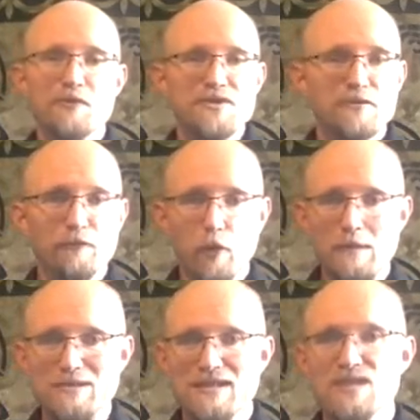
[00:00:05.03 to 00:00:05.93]
First and
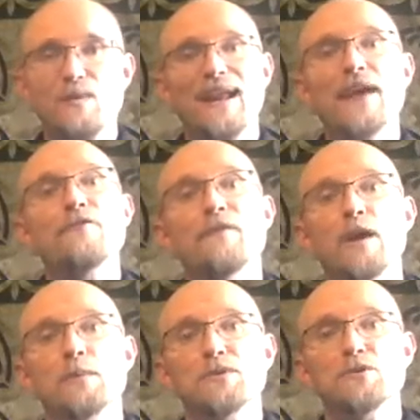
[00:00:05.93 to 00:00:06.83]
foremost, it's what I have
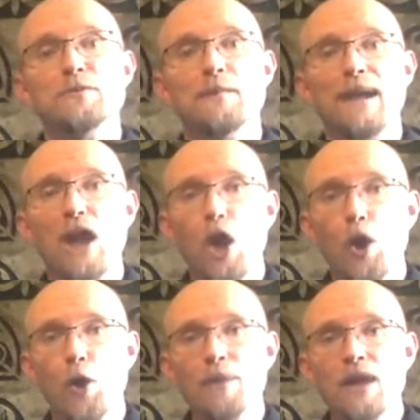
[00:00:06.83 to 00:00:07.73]
available to me in my
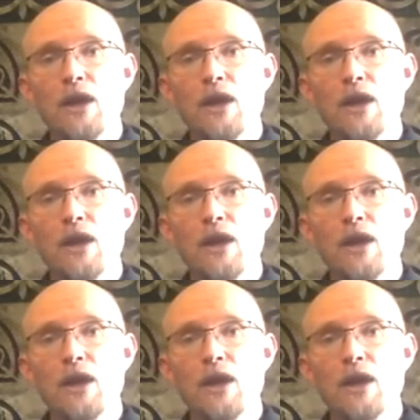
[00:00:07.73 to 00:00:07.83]
home.